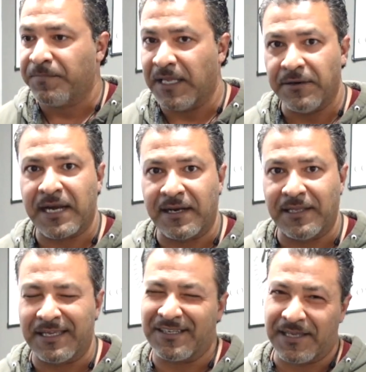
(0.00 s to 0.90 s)
Then they're kind of
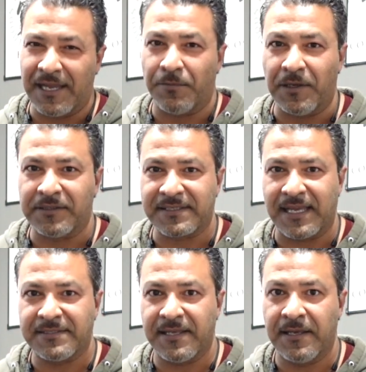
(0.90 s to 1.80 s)
like, okay, well, this
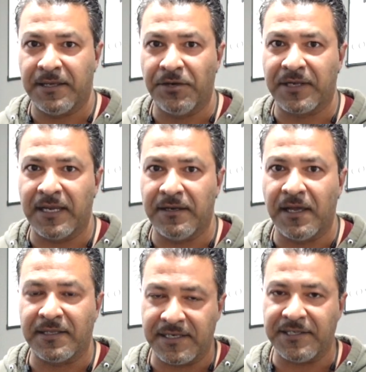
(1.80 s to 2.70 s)
guy's, you know, getting
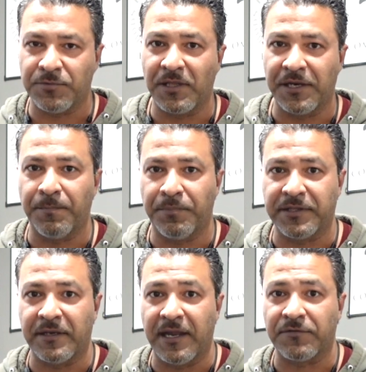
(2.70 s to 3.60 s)
nuts and he's willing to put
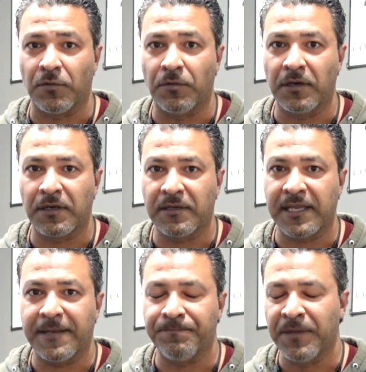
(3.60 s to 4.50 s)
the knife to work,
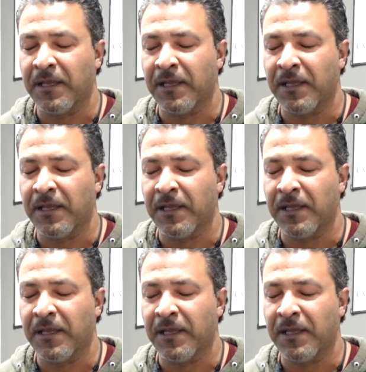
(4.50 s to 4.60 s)
okay?